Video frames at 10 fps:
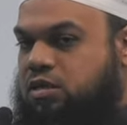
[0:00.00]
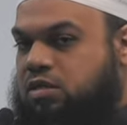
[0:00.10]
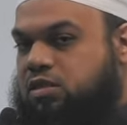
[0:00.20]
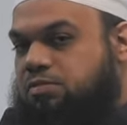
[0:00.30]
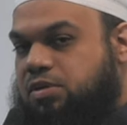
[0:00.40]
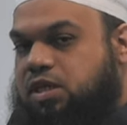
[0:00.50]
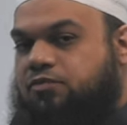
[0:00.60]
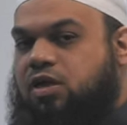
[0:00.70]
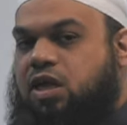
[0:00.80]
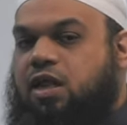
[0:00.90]
that the
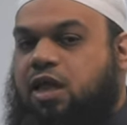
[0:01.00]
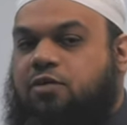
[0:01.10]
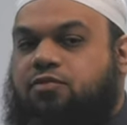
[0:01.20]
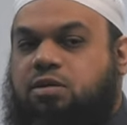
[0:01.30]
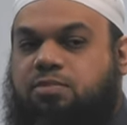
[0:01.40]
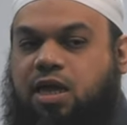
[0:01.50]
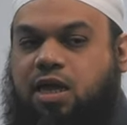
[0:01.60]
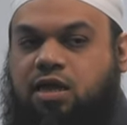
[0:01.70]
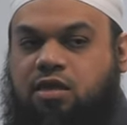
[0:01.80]
believer can have and apply.